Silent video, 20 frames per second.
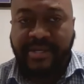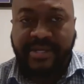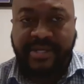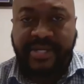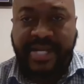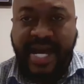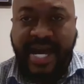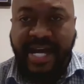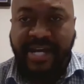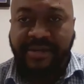
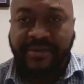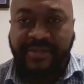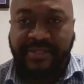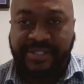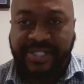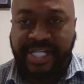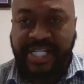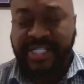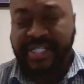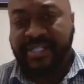now
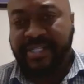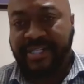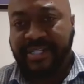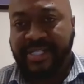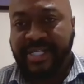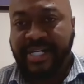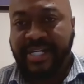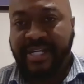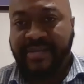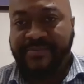Jesus is
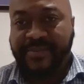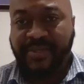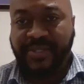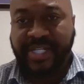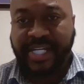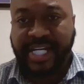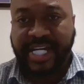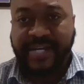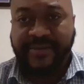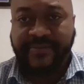telling him to
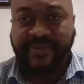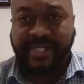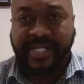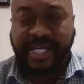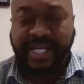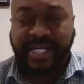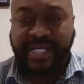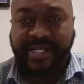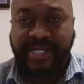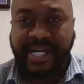sell
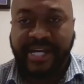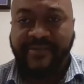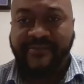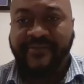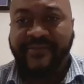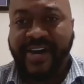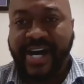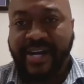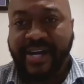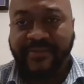everything and
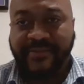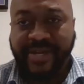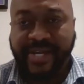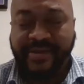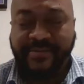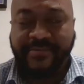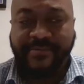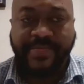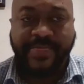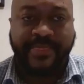follow
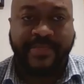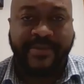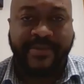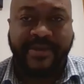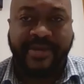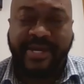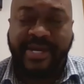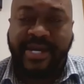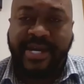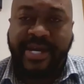him.
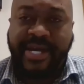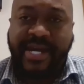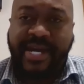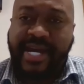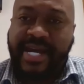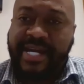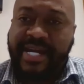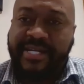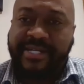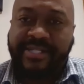
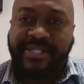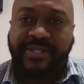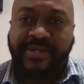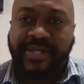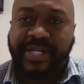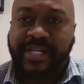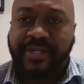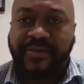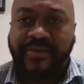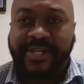And so
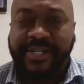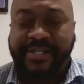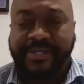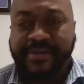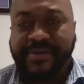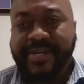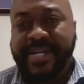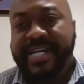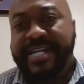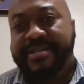he couldn't
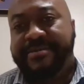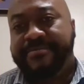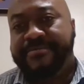do that.